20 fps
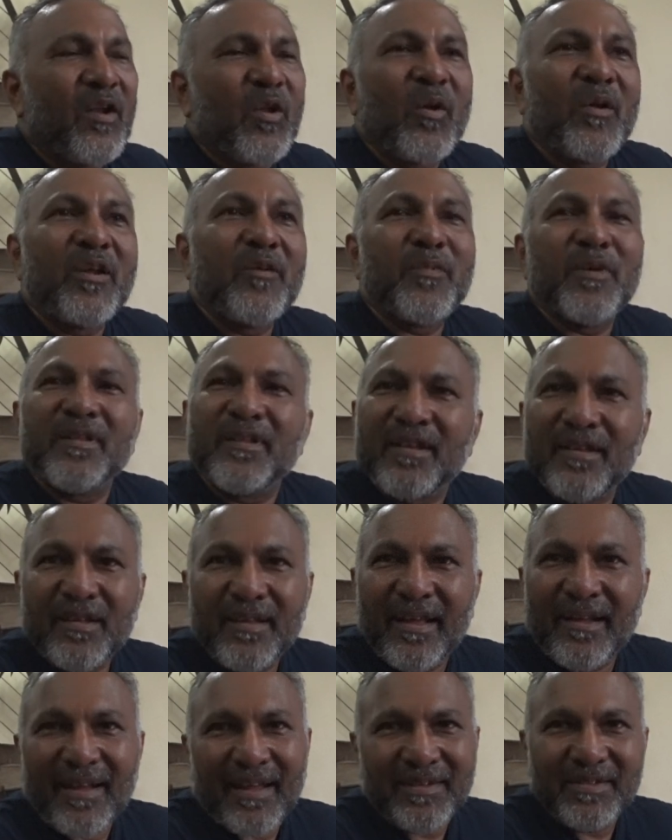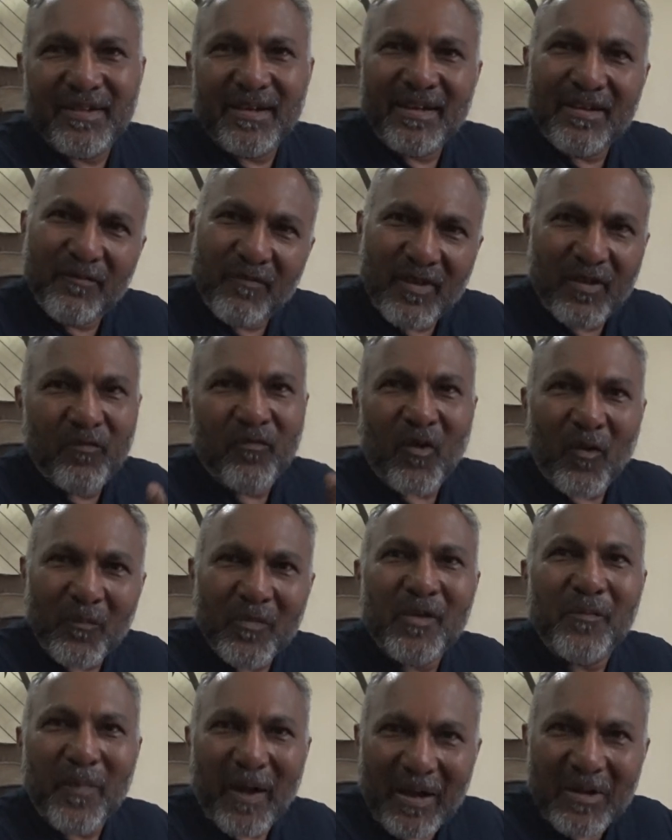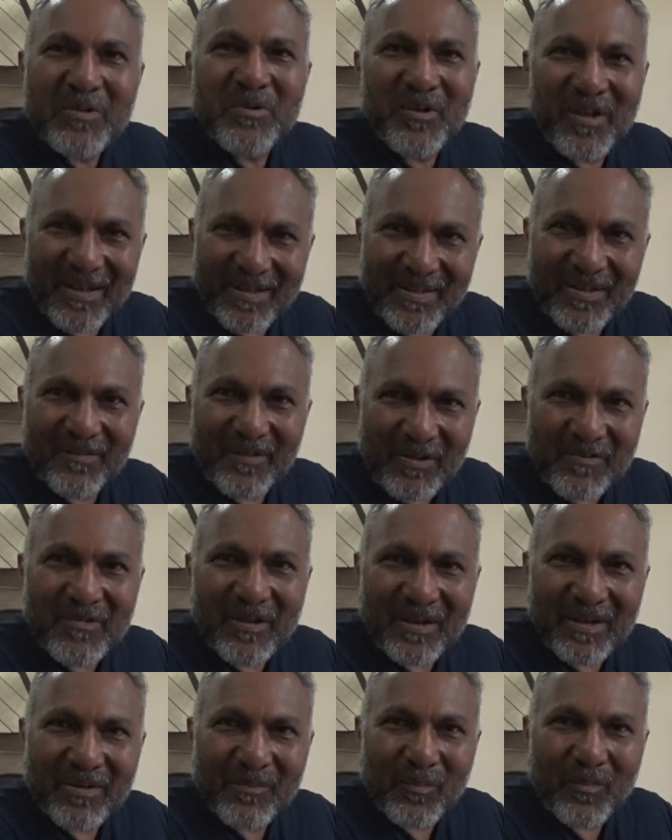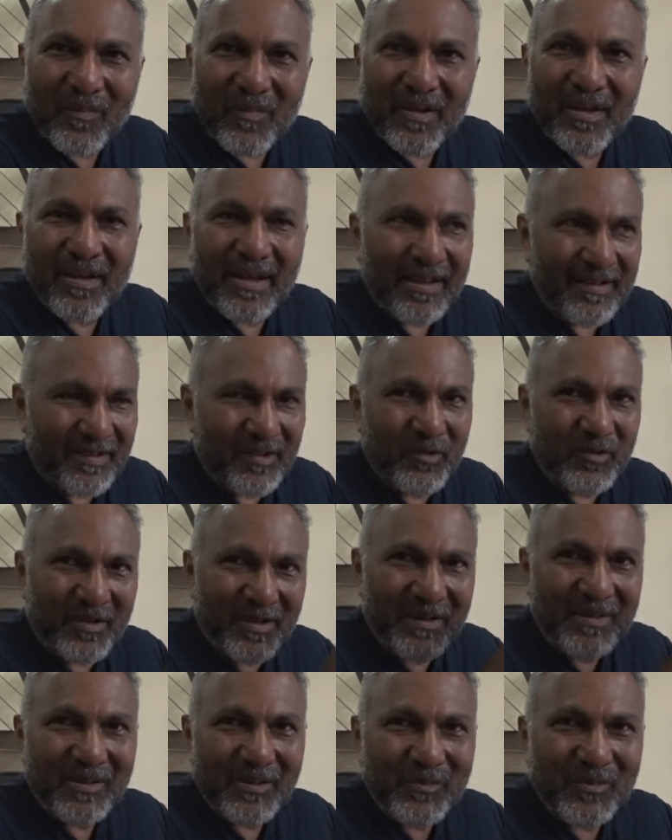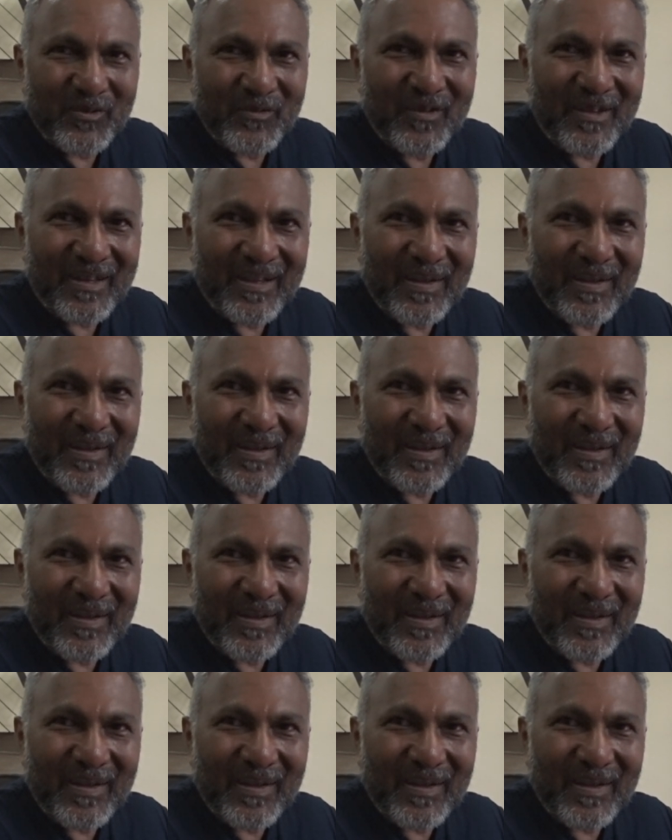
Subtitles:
Laurie brother is, and actually we formed the band together when we are in, as you see in the movie.